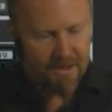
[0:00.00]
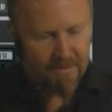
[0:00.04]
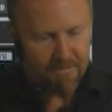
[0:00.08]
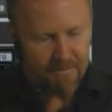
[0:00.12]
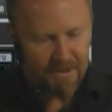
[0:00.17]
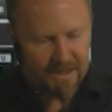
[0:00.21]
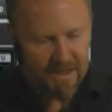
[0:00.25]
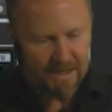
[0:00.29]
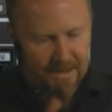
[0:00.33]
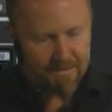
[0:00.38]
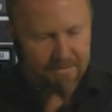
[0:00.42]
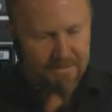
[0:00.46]

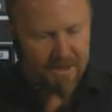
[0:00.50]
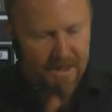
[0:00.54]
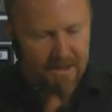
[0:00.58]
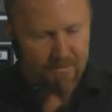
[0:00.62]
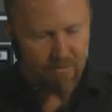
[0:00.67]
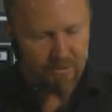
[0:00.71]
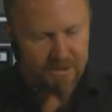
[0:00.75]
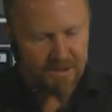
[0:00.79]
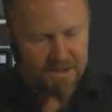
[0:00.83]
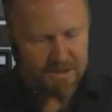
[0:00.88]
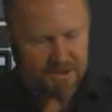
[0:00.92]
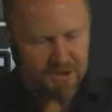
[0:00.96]
But I
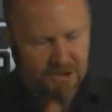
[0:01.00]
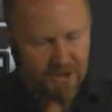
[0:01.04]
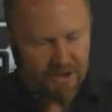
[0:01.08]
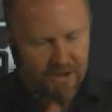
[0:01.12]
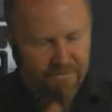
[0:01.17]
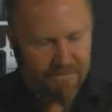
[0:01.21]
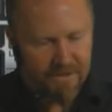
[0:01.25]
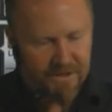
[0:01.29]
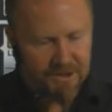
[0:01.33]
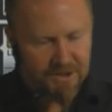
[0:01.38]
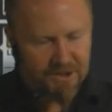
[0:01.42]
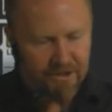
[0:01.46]
wanted to
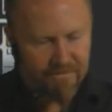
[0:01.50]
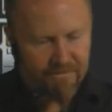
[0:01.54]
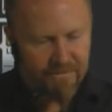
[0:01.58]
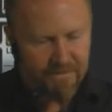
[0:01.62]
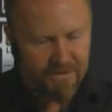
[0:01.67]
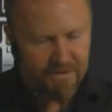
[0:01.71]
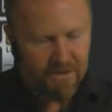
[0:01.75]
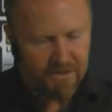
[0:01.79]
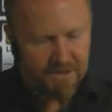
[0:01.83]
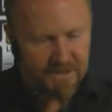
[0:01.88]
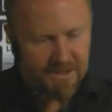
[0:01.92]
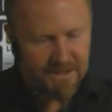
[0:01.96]
finish off with
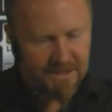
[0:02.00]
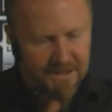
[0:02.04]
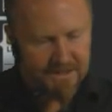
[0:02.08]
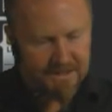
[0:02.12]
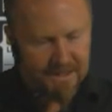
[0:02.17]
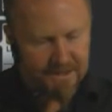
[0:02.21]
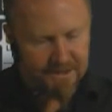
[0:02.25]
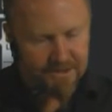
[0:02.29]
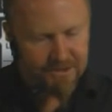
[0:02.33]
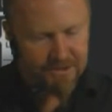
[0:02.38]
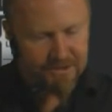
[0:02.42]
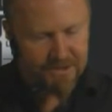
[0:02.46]
the
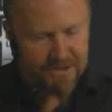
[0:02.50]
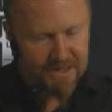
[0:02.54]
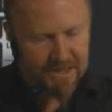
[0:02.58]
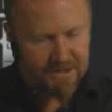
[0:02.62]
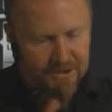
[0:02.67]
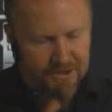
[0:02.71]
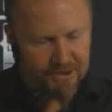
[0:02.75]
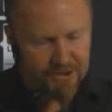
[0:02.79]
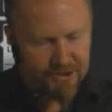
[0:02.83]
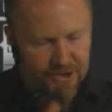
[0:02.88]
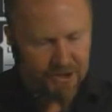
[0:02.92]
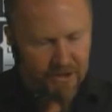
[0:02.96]
oscillator
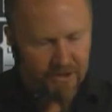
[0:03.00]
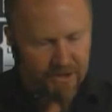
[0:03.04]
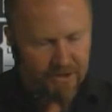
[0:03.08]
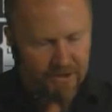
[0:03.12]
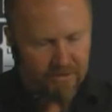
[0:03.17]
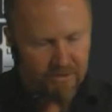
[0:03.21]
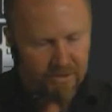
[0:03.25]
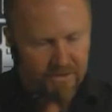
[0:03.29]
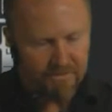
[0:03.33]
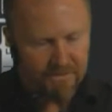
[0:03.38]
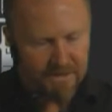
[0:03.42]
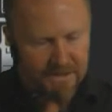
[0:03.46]
section showing
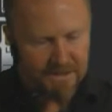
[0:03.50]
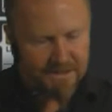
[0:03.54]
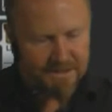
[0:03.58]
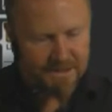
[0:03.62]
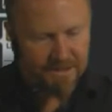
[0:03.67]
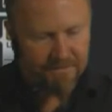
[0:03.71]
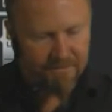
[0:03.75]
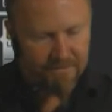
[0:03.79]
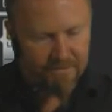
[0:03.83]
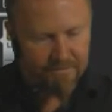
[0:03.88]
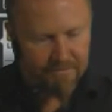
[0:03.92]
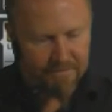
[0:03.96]
all of these
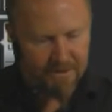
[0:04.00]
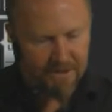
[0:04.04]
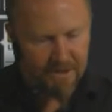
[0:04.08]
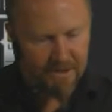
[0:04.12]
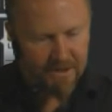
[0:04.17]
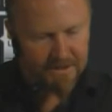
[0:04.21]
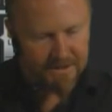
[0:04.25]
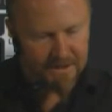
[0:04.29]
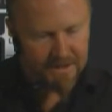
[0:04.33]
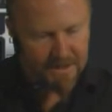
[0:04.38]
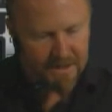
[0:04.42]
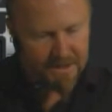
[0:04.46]
different
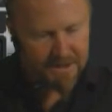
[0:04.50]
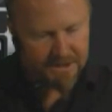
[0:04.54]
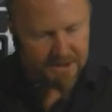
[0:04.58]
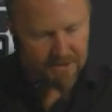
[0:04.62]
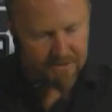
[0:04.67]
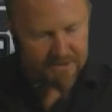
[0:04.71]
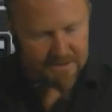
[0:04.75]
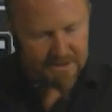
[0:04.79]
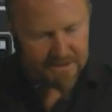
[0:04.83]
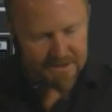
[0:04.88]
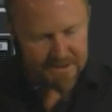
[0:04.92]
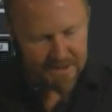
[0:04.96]
parts.
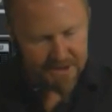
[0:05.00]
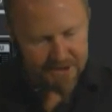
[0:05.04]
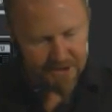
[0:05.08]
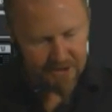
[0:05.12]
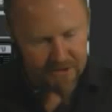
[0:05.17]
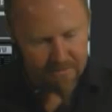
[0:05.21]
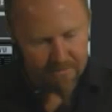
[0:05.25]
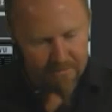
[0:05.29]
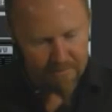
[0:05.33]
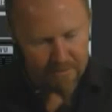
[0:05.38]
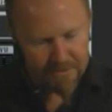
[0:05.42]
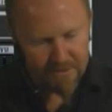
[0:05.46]
So as I said, you
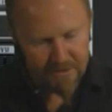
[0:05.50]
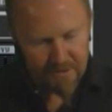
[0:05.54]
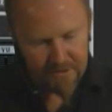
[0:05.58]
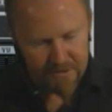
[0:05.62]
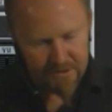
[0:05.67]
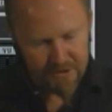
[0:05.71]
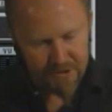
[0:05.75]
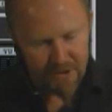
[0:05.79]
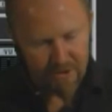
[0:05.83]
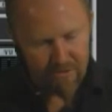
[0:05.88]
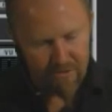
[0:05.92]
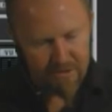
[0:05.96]
can
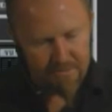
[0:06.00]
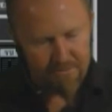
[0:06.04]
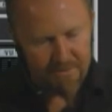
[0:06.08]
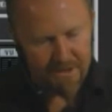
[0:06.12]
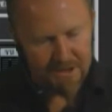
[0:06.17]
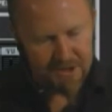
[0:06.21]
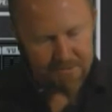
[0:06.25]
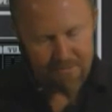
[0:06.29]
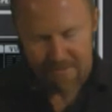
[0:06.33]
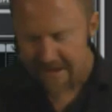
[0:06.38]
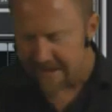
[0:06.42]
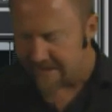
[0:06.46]
control the
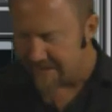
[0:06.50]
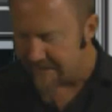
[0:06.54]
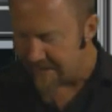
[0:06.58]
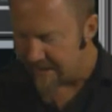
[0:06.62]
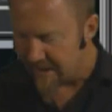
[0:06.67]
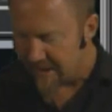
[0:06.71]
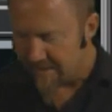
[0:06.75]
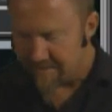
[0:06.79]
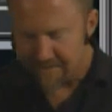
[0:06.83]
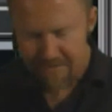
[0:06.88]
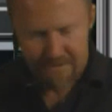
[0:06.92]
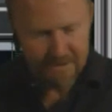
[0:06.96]
pitch bend
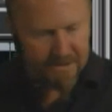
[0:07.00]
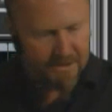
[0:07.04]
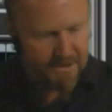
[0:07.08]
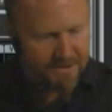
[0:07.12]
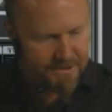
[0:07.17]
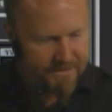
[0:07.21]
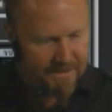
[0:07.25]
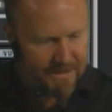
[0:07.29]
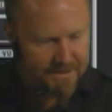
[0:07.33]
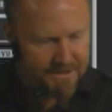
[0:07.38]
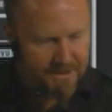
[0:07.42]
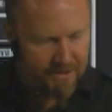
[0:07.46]
up,
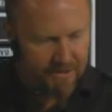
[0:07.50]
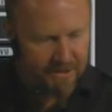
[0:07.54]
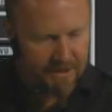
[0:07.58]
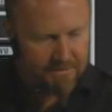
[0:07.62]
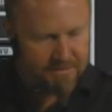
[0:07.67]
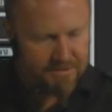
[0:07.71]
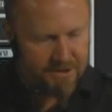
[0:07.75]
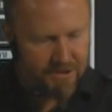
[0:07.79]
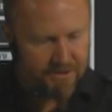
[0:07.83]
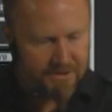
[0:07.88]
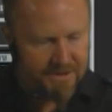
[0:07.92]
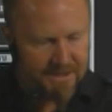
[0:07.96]
so that's going up
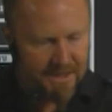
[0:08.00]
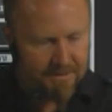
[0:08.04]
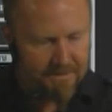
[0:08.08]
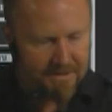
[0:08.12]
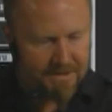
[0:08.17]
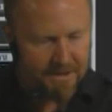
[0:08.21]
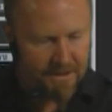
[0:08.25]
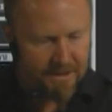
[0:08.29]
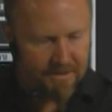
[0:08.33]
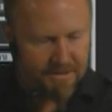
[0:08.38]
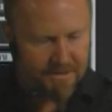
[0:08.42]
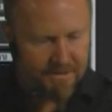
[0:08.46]
2
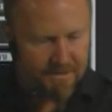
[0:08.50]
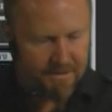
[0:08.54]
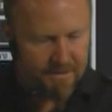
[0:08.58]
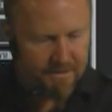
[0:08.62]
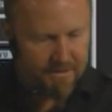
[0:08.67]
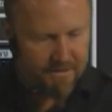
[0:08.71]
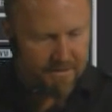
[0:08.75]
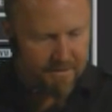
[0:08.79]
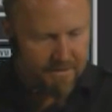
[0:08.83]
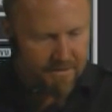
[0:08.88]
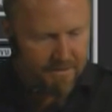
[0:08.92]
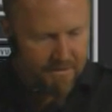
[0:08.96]
semitones.
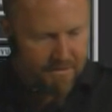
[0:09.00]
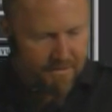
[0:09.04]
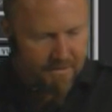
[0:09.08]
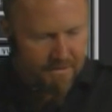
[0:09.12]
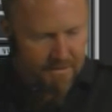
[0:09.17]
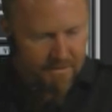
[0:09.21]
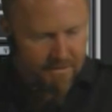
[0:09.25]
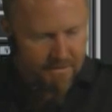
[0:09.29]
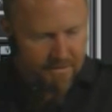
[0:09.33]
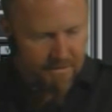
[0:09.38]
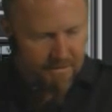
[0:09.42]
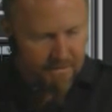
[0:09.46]

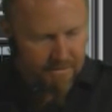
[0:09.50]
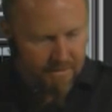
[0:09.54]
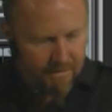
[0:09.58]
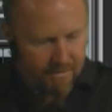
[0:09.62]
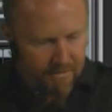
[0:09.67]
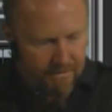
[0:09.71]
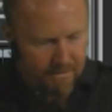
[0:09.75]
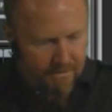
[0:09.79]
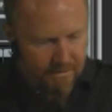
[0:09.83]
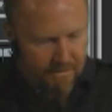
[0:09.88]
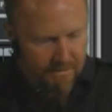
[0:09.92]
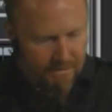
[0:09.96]
And
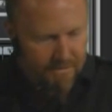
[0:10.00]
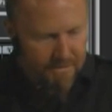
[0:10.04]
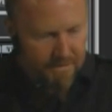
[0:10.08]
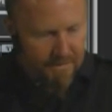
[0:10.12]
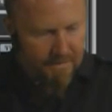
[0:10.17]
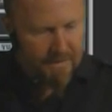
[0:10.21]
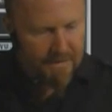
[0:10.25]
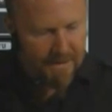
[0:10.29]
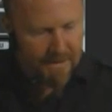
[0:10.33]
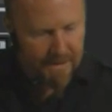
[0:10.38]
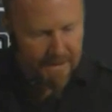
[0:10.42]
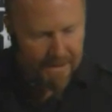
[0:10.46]

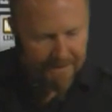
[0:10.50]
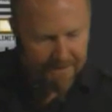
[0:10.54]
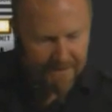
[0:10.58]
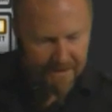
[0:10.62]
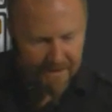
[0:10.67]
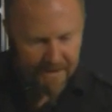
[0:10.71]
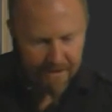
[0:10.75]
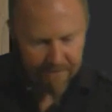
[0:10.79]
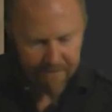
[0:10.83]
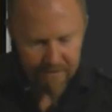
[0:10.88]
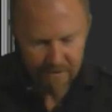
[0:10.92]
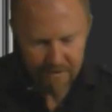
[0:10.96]
then
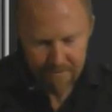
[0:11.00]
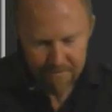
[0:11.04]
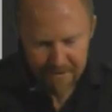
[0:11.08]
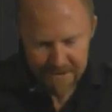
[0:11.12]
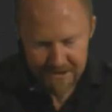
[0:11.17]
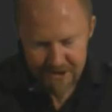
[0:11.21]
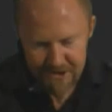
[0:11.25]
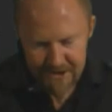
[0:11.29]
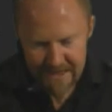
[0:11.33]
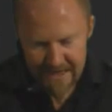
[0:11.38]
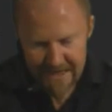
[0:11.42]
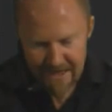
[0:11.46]
I've got a
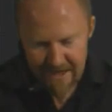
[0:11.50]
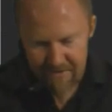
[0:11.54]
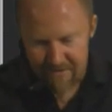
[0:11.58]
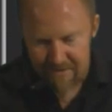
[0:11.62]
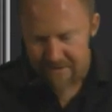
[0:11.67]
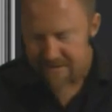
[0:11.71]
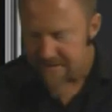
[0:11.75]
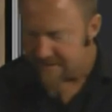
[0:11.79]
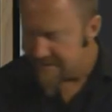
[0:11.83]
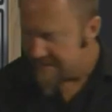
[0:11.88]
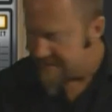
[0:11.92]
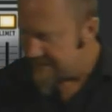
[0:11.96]
pitch
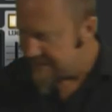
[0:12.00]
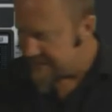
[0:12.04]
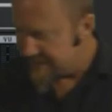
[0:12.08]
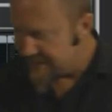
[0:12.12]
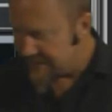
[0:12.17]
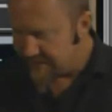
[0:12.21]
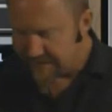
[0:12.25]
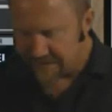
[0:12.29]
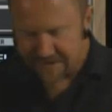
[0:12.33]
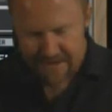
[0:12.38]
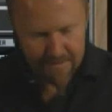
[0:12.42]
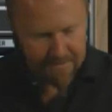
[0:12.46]
down to
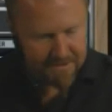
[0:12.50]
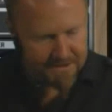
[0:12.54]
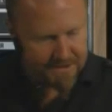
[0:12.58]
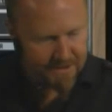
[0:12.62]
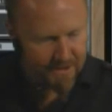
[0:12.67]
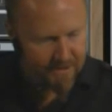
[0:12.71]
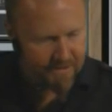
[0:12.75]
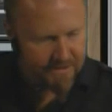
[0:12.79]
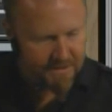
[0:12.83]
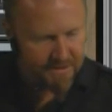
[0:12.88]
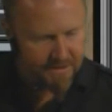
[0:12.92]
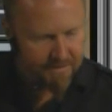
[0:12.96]
2
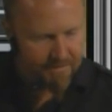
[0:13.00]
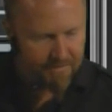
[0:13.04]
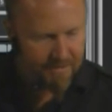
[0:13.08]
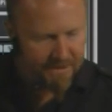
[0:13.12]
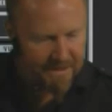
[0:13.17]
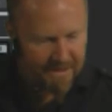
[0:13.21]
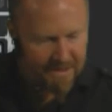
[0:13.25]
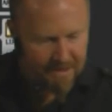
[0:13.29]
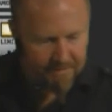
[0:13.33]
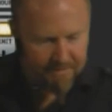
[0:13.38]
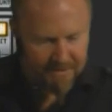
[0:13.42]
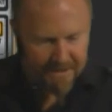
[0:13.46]
semitones, but
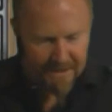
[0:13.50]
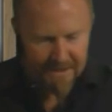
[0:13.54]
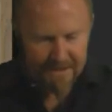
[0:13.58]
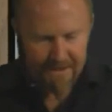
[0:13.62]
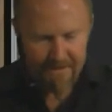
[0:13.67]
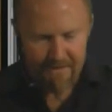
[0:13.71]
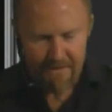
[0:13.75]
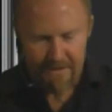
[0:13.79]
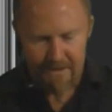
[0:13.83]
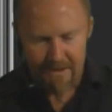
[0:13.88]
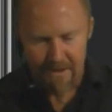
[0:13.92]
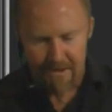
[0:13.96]
that can be
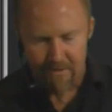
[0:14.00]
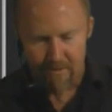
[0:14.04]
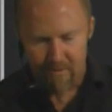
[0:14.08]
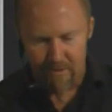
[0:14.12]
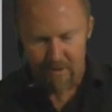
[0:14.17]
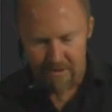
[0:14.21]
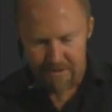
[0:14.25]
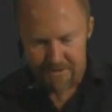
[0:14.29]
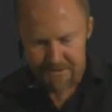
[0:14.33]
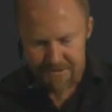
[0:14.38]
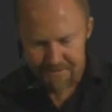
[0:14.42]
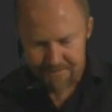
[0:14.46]
anything I
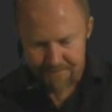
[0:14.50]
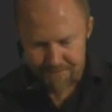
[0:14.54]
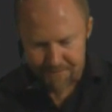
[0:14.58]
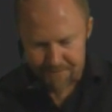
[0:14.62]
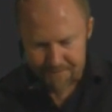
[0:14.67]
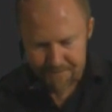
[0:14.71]
want.